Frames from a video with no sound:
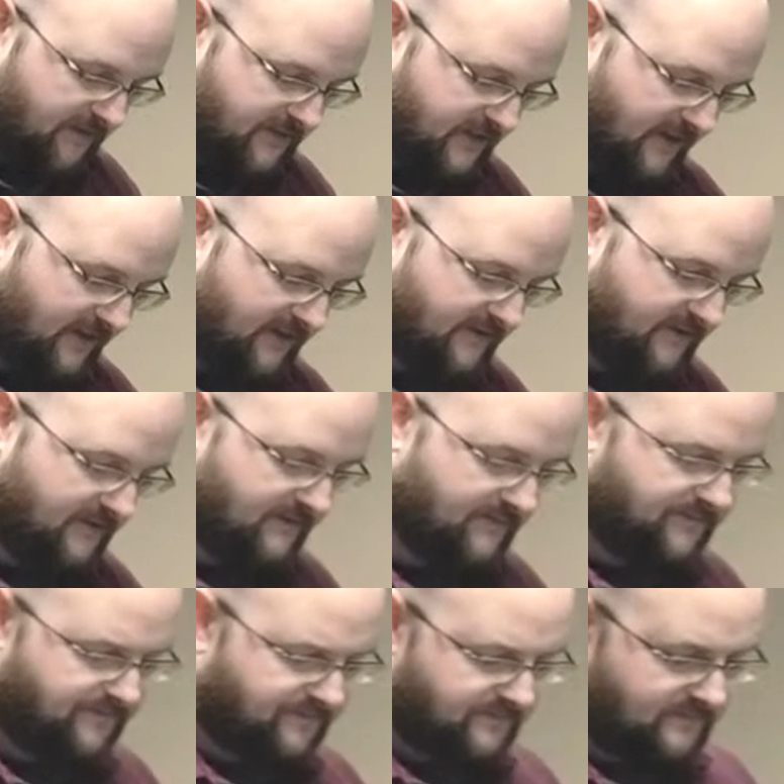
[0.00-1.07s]
To
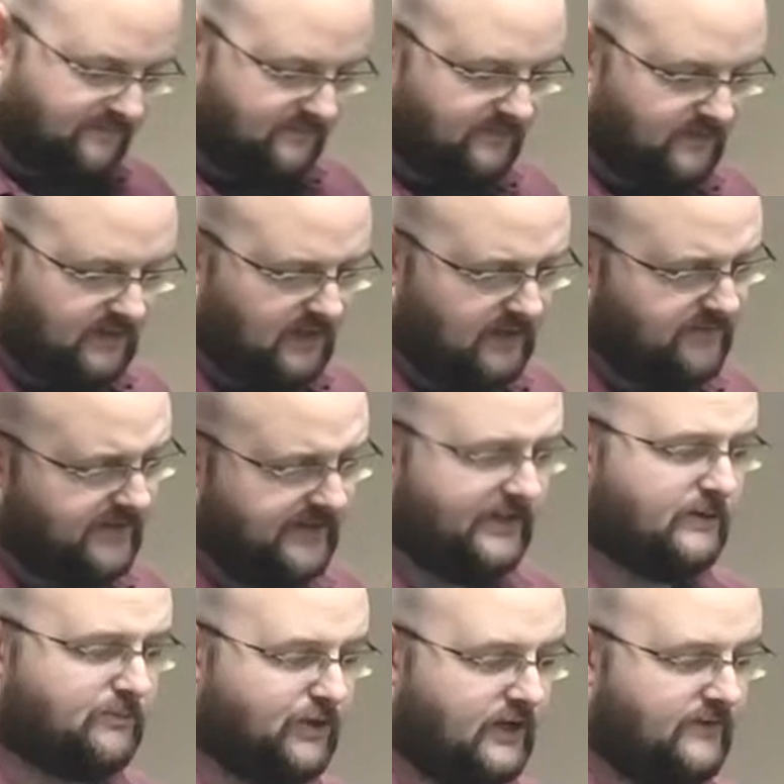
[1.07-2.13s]
give you a
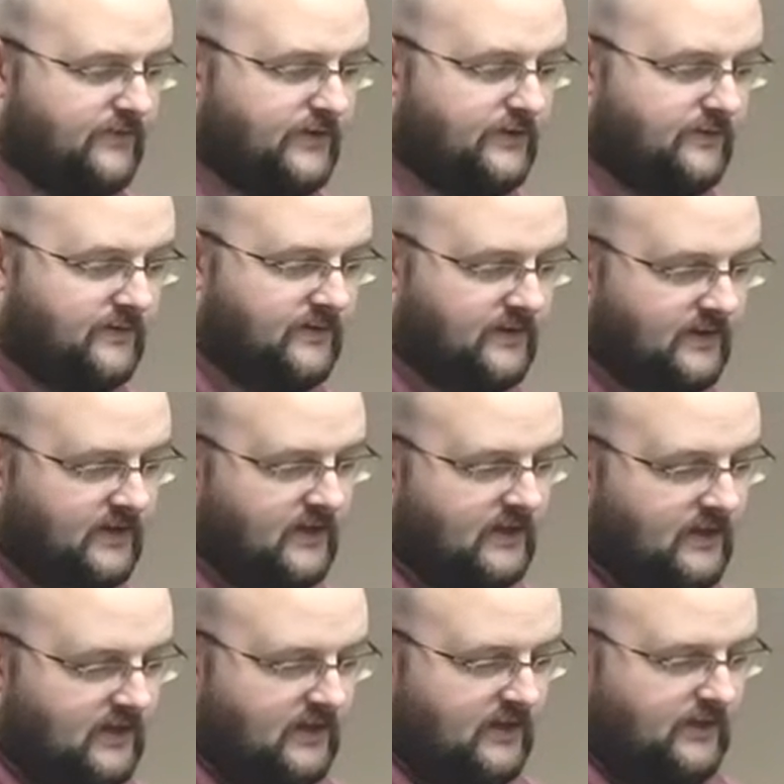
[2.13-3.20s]
little preview,
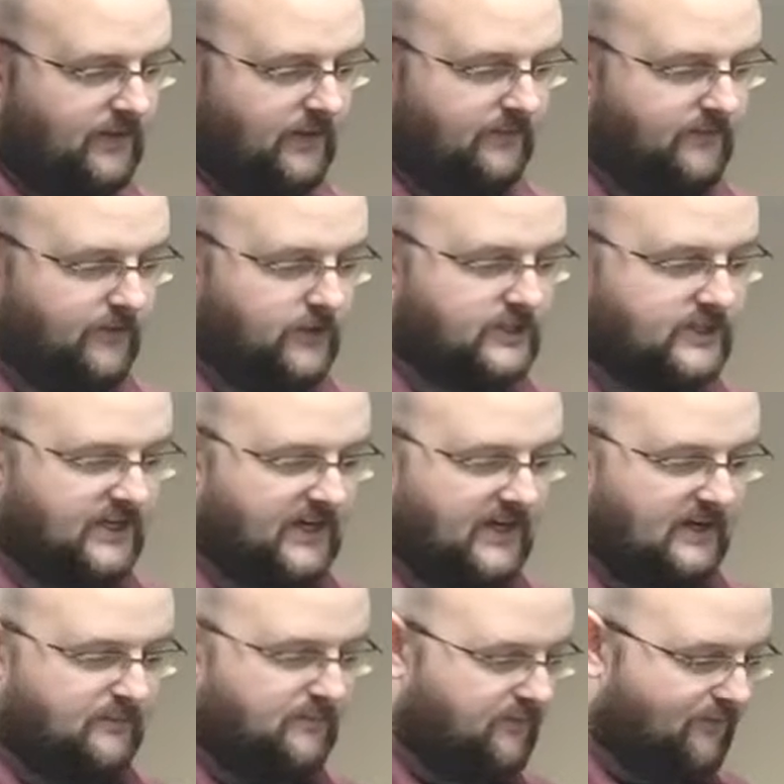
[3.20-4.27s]
the first
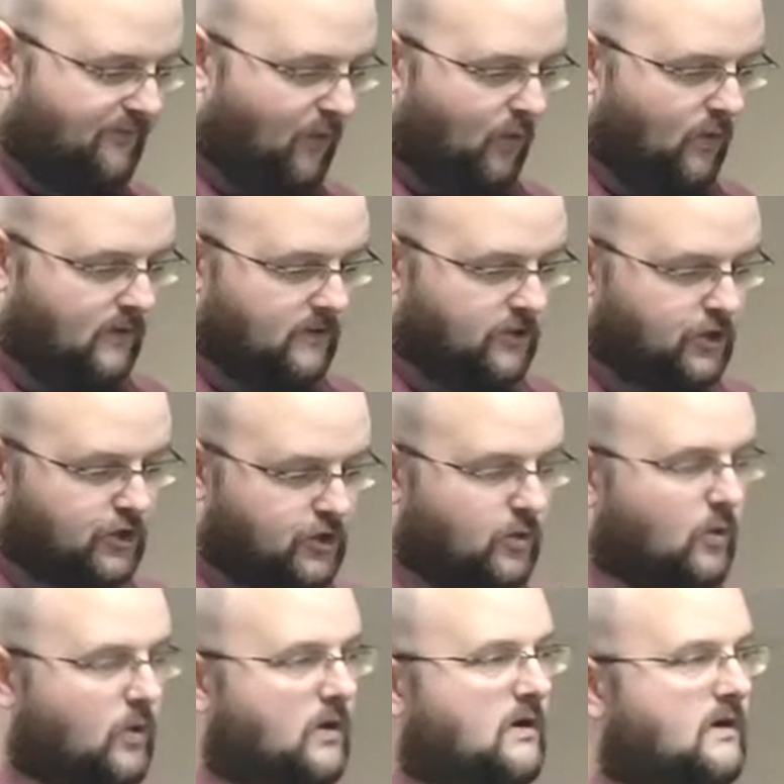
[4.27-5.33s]
time for
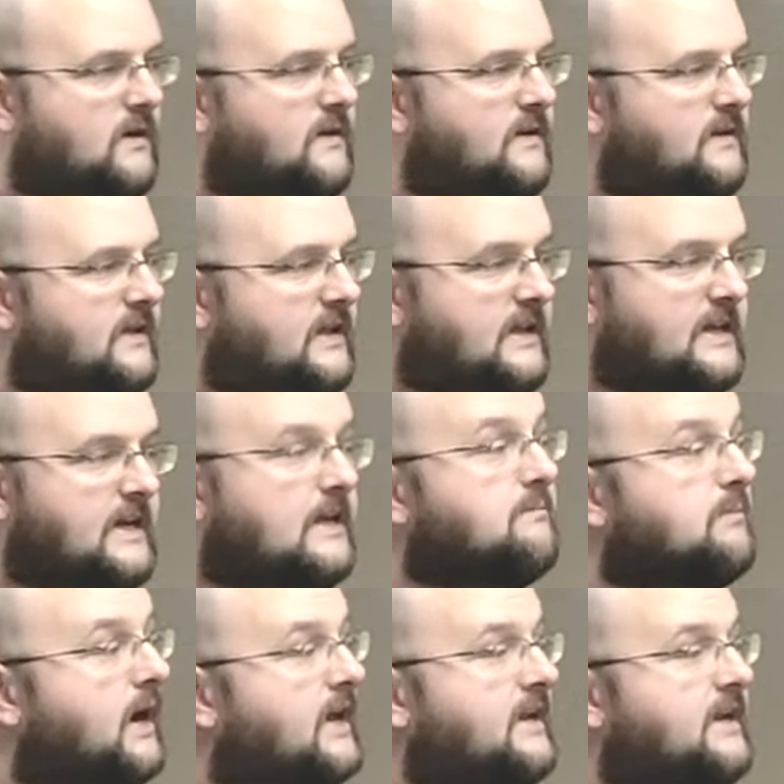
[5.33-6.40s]
sure
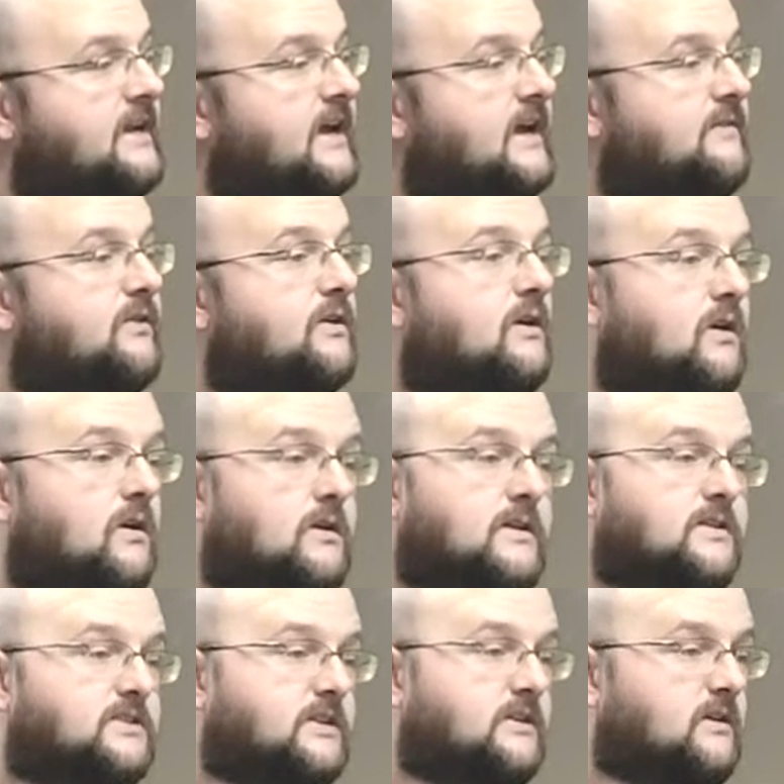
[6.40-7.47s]
anybody ever
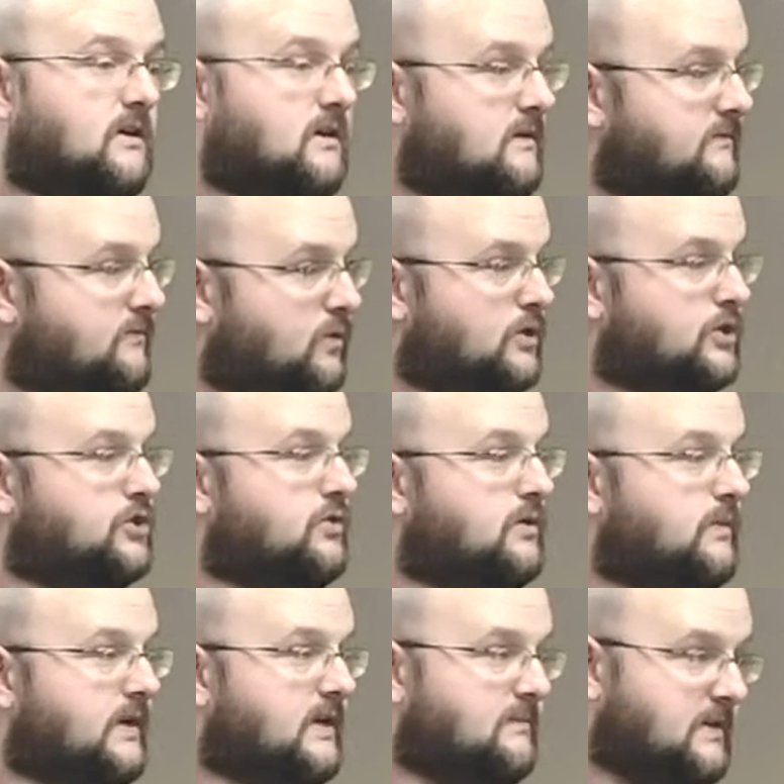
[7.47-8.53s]
hardens their heart, for sure,
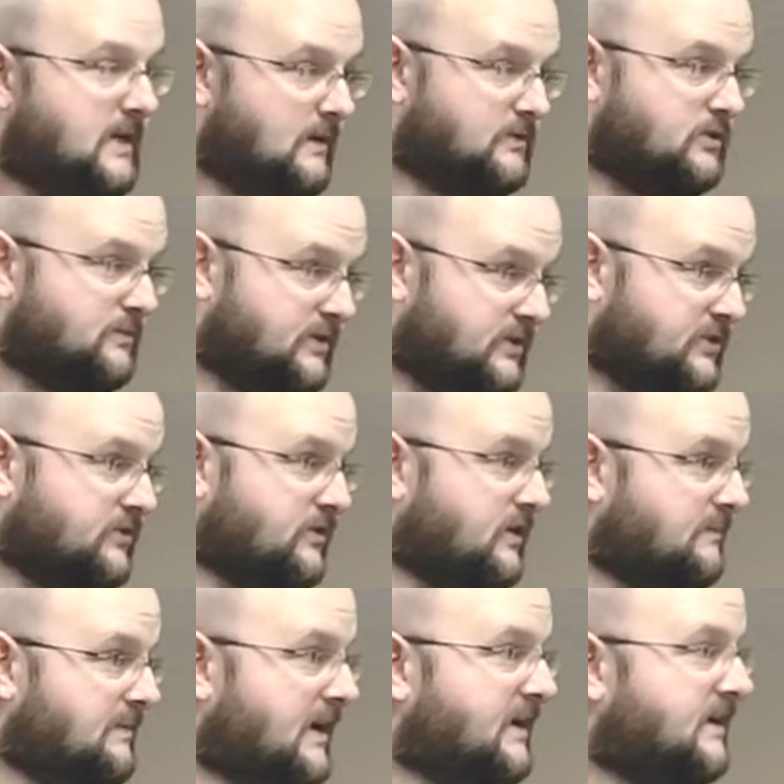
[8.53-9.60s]
we can be 100% certain
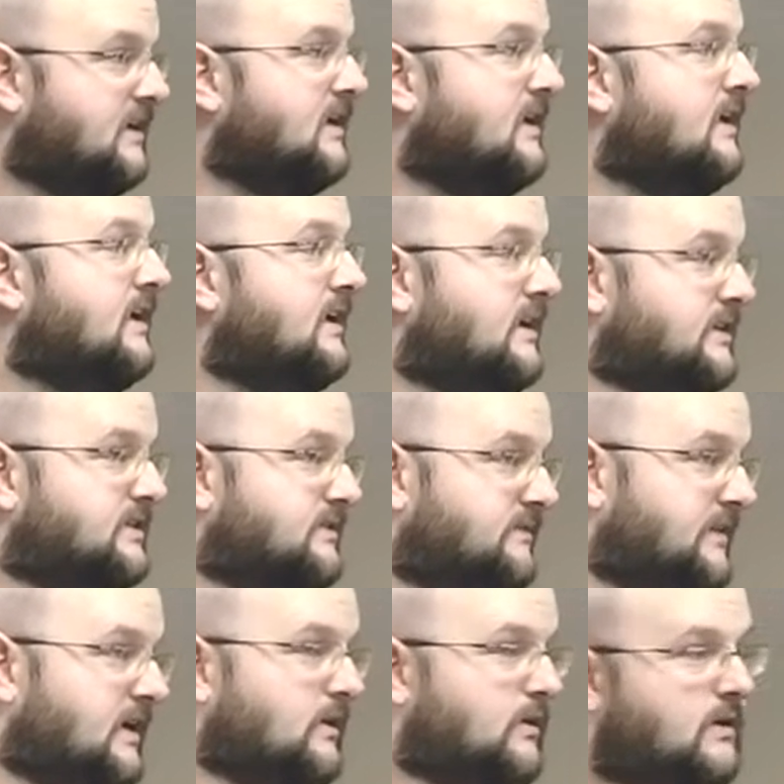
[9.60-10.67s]
about it, it's
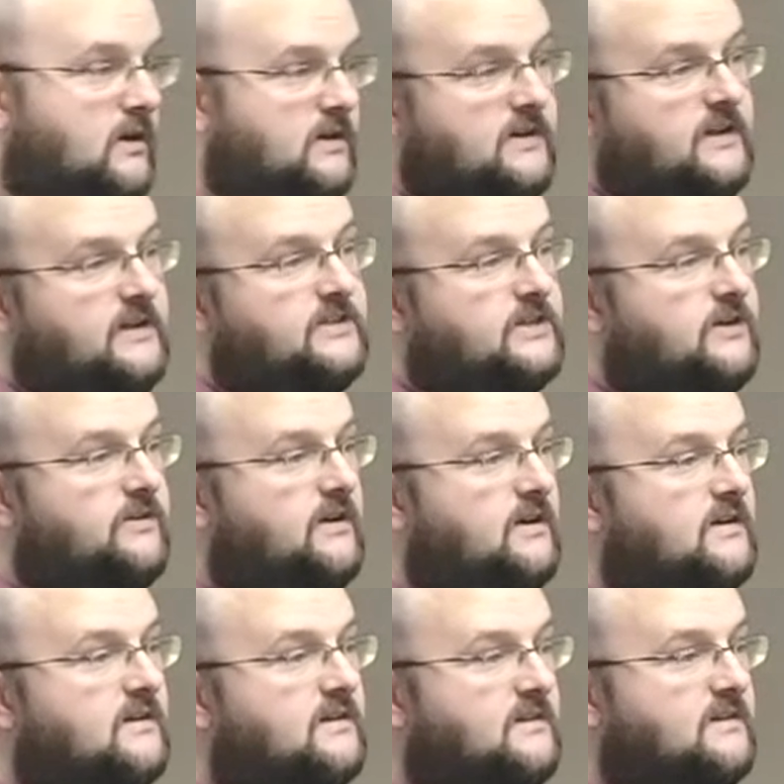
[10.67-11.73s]
Pharaoh hardening his own heart.